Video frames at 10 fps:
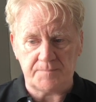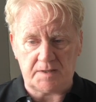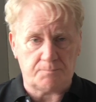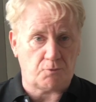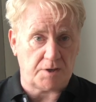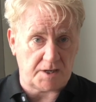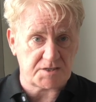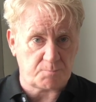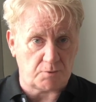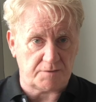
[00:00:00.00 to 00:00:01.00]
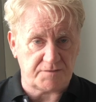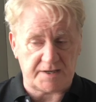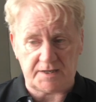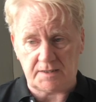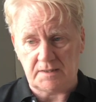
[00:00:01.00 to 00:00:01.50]
import and export of
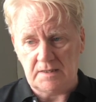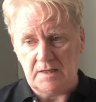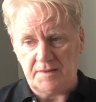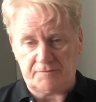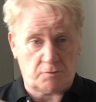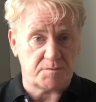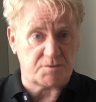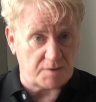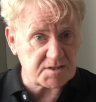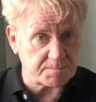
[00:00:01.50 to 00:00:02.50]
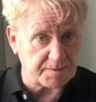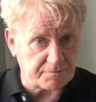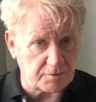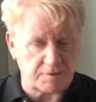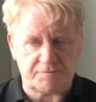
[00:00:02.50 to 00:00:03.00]
data that forms a recipe
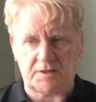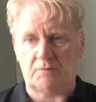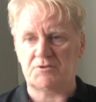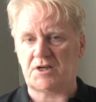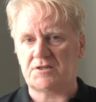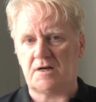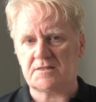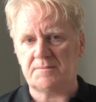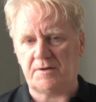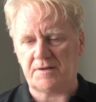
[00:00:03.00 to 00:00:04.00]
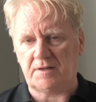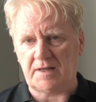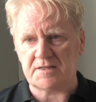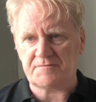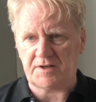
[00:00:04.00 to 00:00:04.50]
for Novillo, which I talked about in the
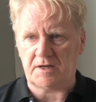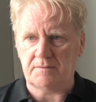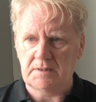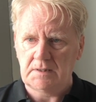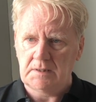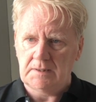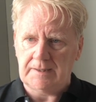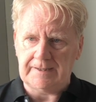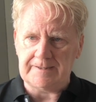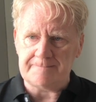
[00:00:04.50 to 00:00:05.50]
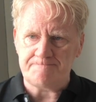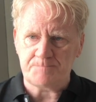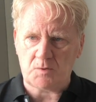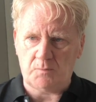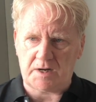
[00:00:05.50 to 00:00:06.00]
last video.
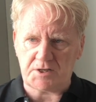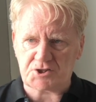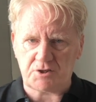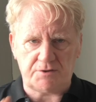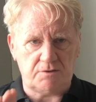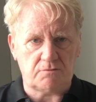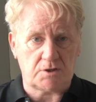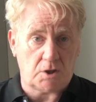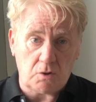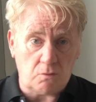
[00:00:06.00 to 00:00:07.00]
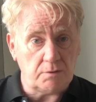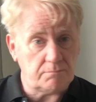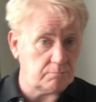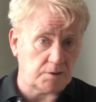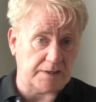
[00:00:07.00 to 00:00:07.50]
When I show you
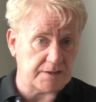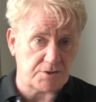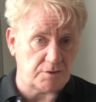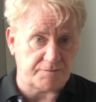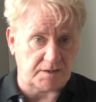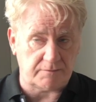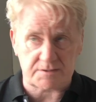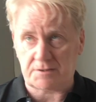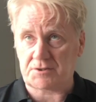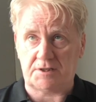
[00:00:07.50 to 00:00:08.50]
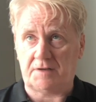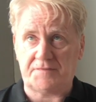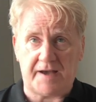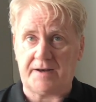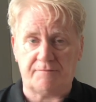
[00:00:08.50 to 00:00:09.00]
code related to Novillo, it's usually not
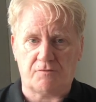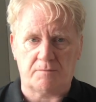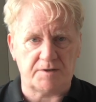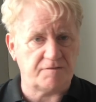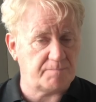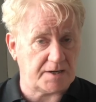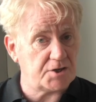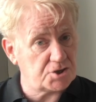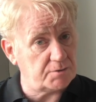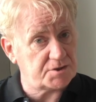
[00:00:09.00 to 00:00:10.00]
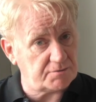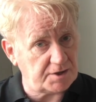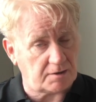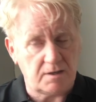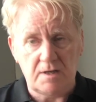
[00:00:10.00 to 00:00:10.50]
that informative, but I show it to you
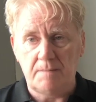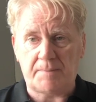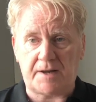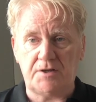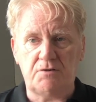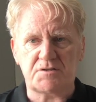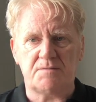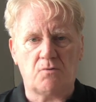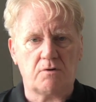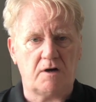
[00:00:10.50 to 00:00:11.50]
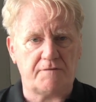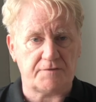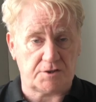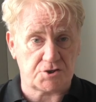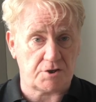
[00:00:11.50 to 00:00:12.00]
here. But I use it more
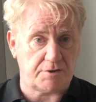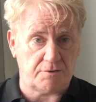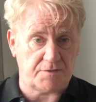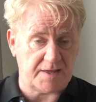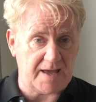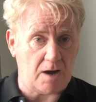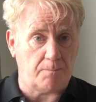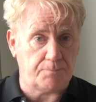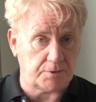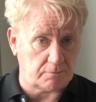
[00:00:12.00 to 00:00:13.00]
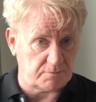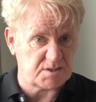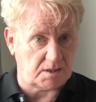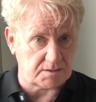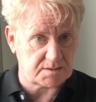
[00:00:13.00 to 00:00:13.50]
often to show you the output or
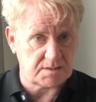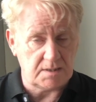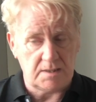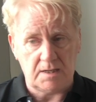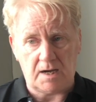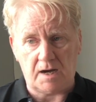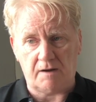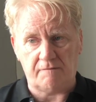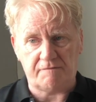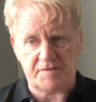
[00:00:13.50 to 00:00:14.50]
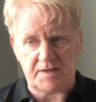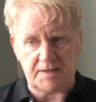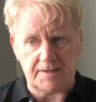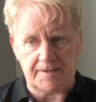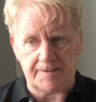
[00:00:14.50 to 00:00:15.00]
results of
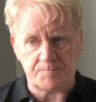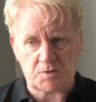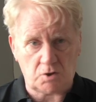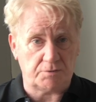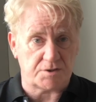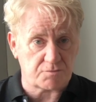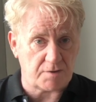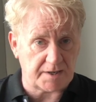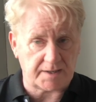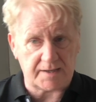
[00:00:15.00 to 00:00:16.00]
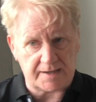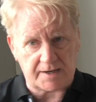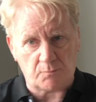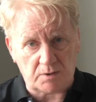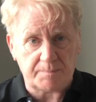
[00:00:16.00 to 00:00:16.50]
the code that's running, and
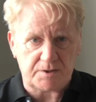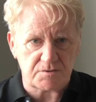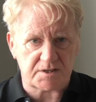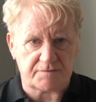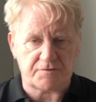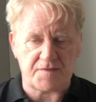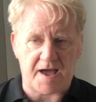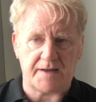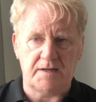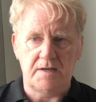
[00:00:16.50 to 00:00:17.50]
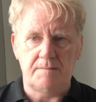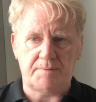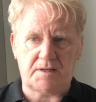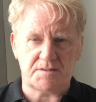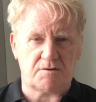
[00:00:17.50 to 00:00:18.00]
I will be using it for that
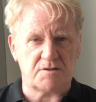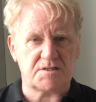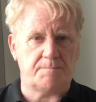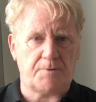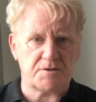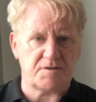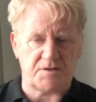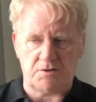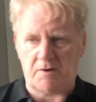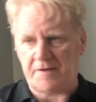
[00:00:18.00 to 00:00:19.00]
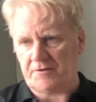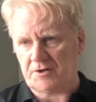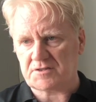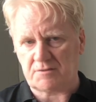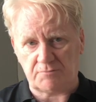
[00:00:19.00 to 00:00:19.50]
because there are some parts of the UI that are
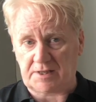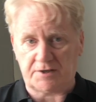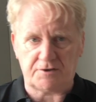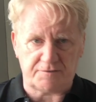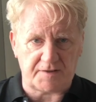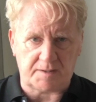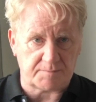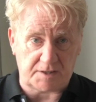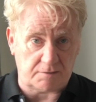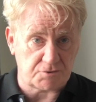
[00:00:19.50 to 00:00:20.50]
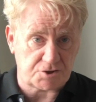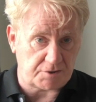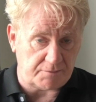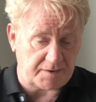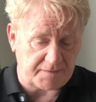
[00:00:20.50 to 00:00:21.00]
just really underdeveloped and they don't show
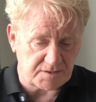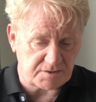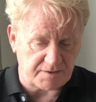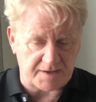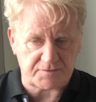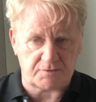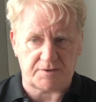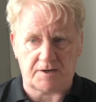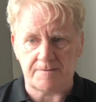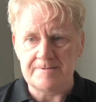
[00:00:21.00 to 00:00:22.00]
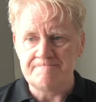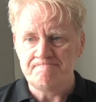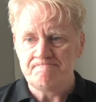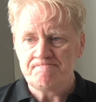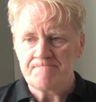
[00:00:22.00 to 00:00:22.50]
you anything, so you have to do it here.
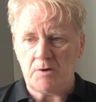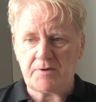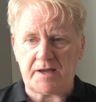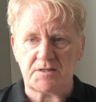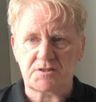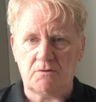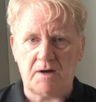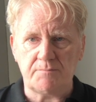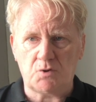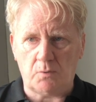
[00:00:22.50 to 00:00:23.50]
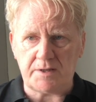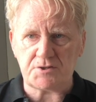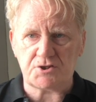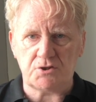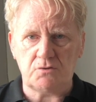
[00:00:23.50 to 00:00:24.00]
Okay, so I'm going
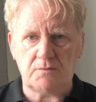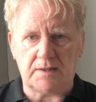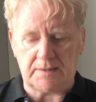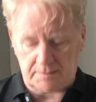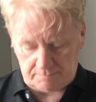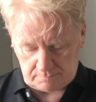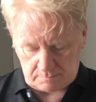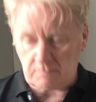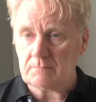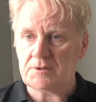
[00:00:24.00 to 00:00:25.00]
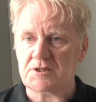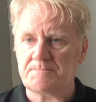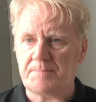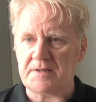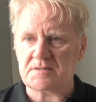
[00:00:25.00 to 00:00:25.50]
to
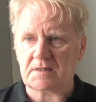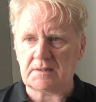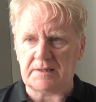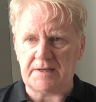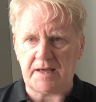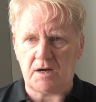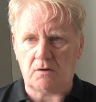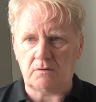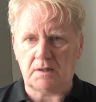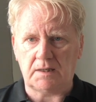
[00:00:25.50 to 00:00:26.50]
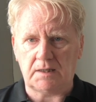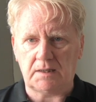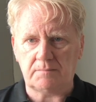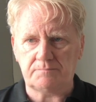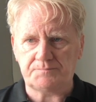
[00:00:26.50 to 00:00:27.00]
just basically now